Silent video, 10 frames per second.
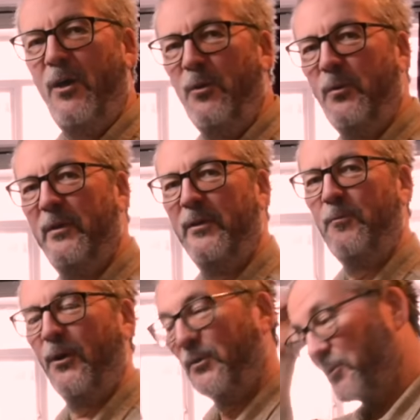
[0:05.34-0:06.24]
and
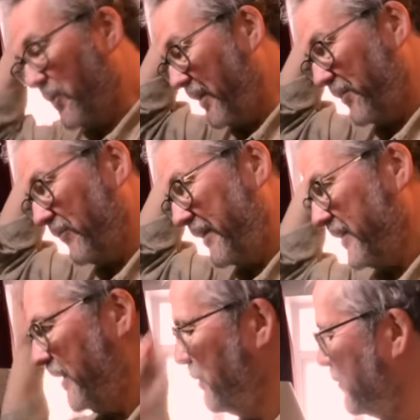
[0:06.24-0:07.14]
welcome to another
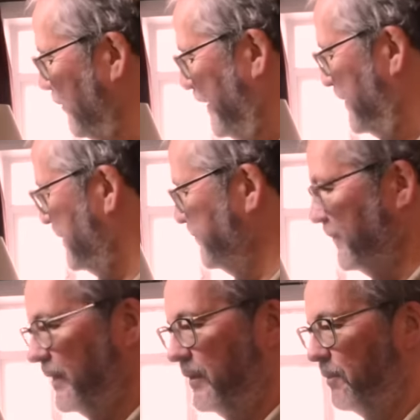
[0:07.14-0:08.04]
Writerly Witterings.
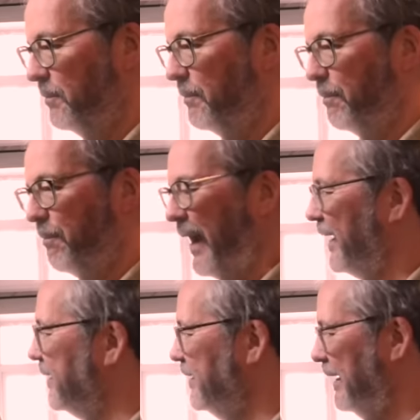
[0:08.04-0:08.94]

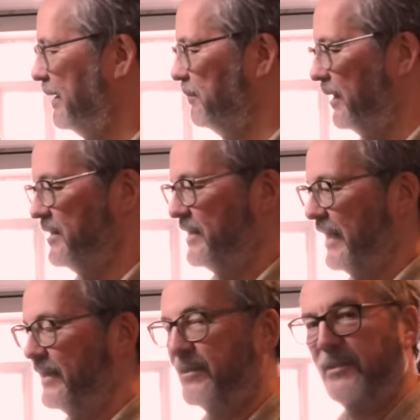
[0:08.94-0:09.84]
Back at my
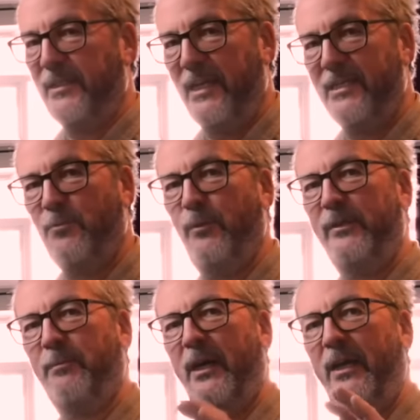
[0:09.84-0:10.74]
standard desk
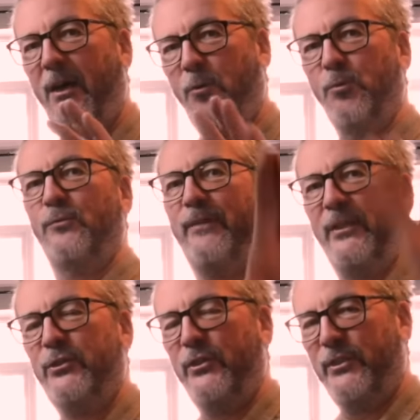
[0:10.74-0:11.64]
with my
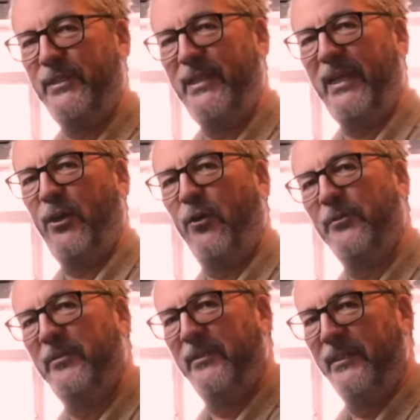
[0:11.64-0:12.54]
old-fashioned
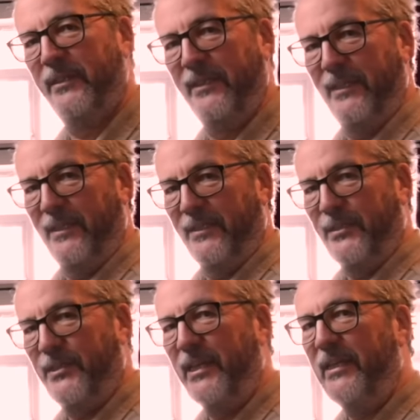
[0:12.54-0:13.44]
Nikon
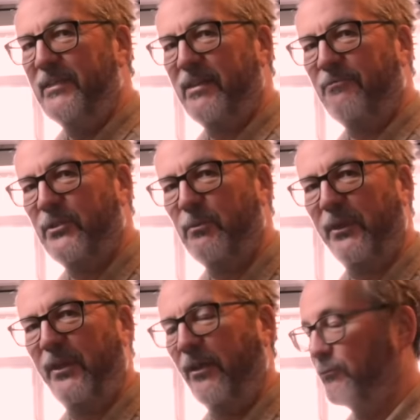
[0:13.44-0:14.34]

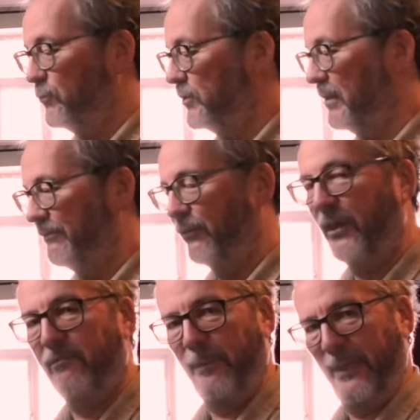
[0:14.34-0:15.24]
D7100
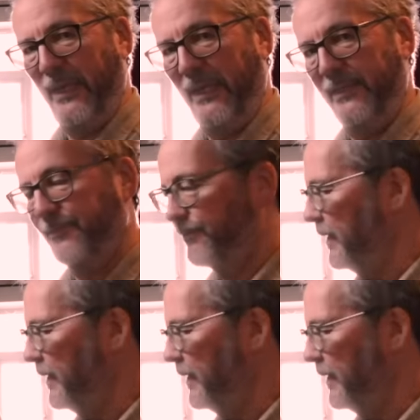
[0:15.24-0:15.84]
fully repaired.